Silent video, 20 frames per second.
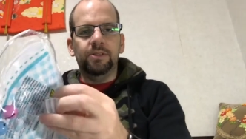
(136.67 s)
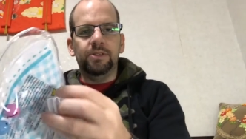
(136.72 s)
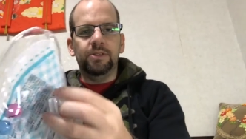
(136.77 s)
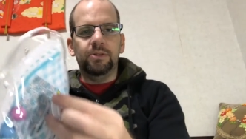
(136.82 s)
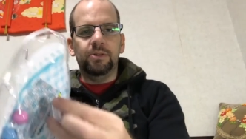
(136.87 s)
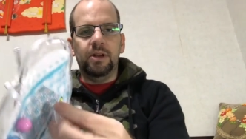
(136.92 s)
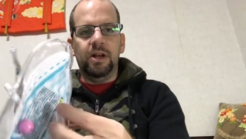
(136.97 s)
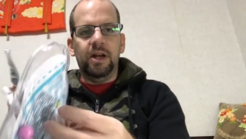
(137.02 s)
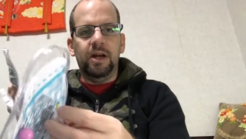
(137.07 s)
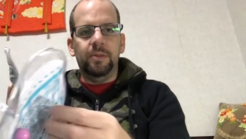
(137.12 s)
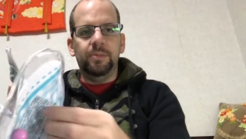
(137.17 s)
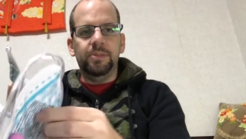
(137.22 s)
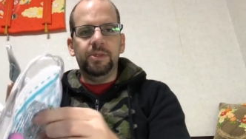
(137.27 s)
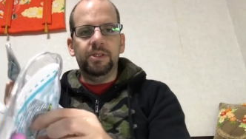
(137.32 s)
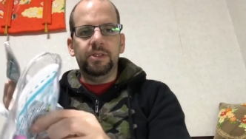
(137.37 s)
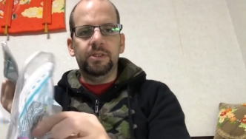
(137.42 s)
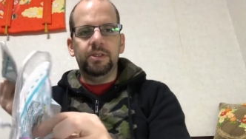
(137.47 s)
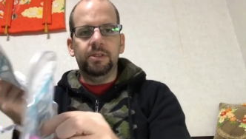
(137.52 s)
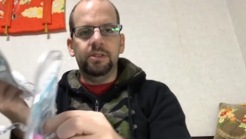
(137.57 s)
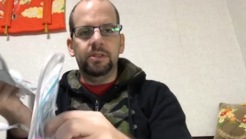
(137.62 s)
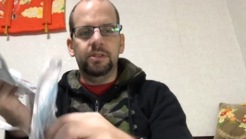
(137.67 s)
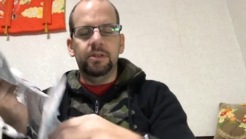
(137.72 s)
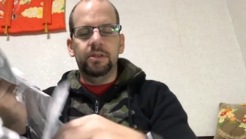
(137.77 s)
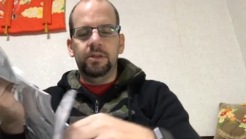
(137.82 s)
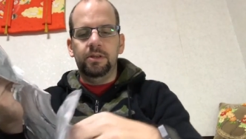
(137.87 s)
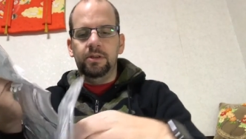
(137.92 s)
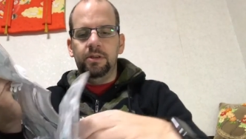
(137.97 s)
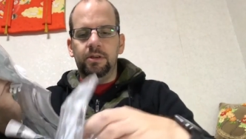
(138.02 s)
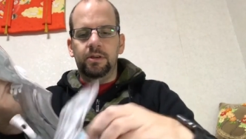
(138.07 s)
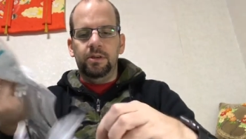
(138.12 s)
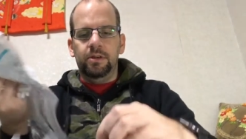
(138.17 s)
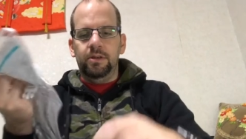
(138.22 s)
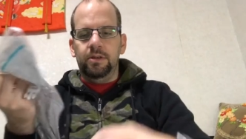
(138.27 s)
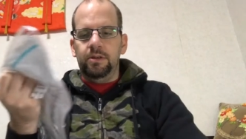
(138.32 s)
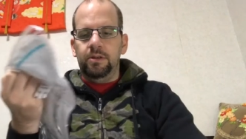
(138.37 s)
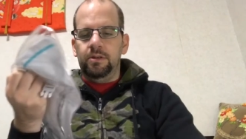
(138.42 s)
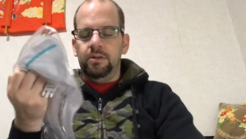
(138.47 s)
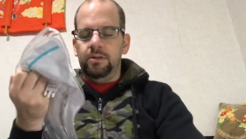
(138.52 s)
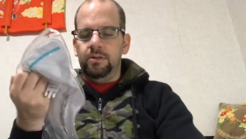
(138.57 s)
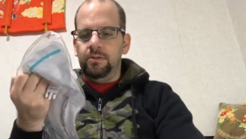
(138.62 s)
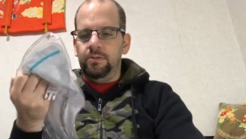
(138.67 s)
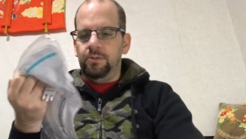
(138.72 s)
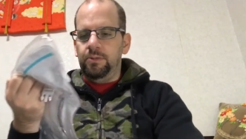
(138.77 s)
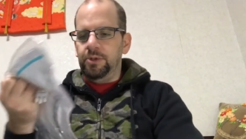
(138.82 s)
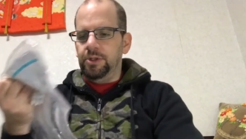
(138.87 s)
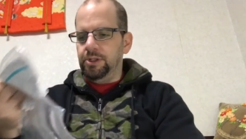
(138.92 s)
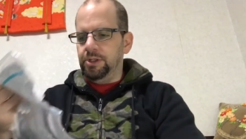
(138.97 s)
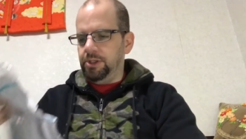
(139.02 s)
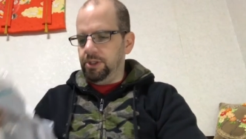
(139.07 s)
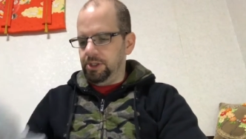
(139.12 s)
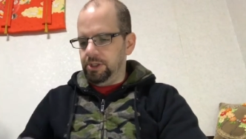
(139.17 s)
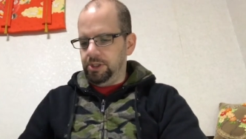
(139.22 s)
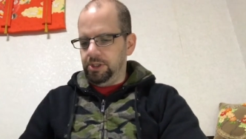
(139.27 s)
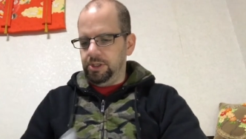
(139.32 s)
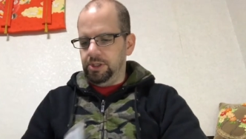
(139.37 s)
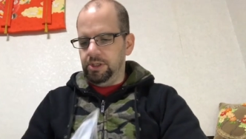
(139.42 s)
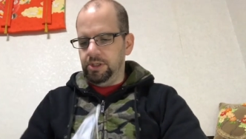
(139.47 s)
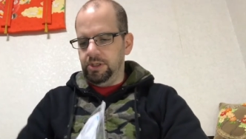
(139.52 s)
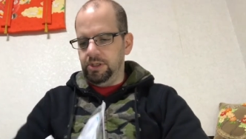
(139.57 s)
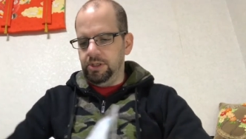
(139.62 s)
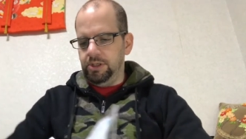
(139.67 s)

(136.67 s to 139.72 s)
straps which